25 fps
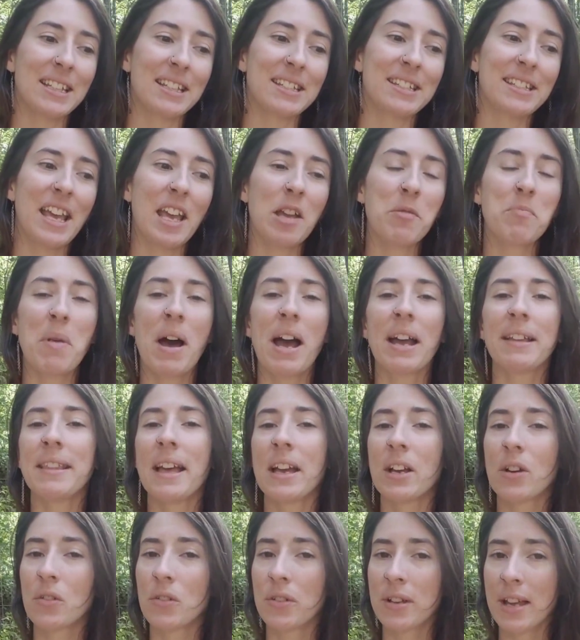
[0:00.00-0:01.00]
the same mind
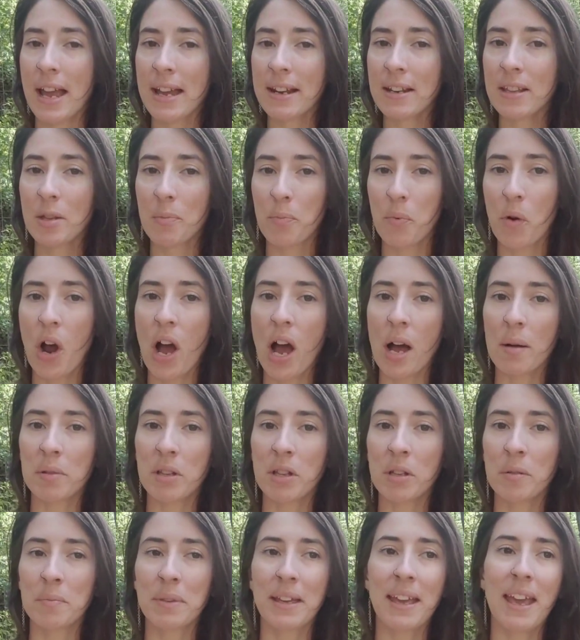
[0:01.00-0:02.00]
that created the
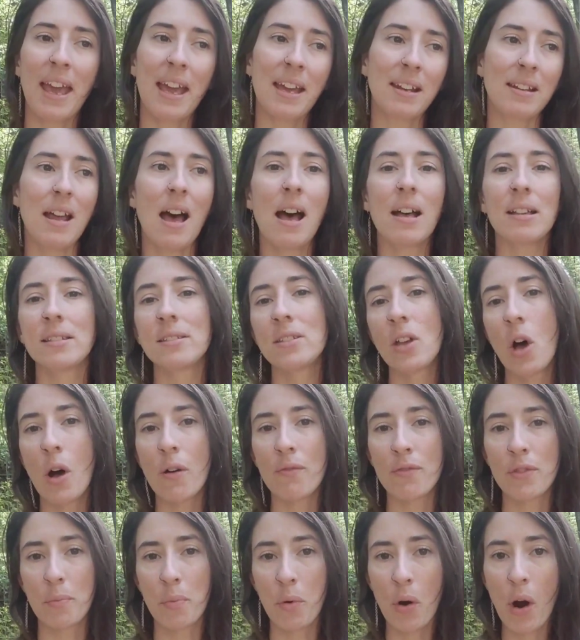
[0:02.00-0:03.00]
problem cannot
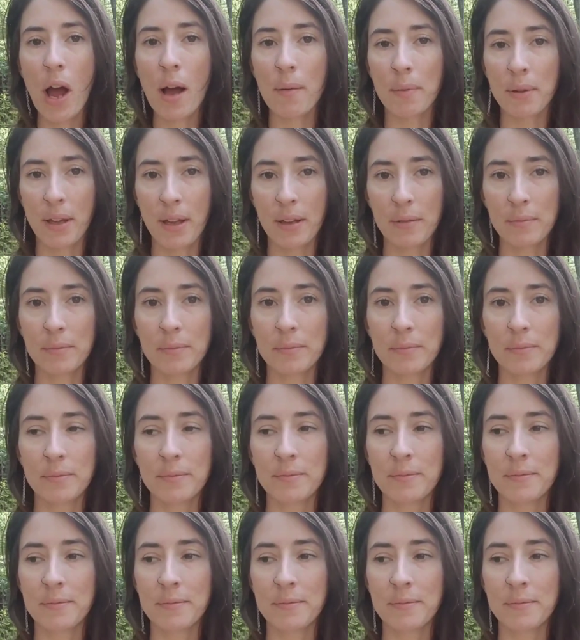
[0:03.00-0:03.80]
solve the problem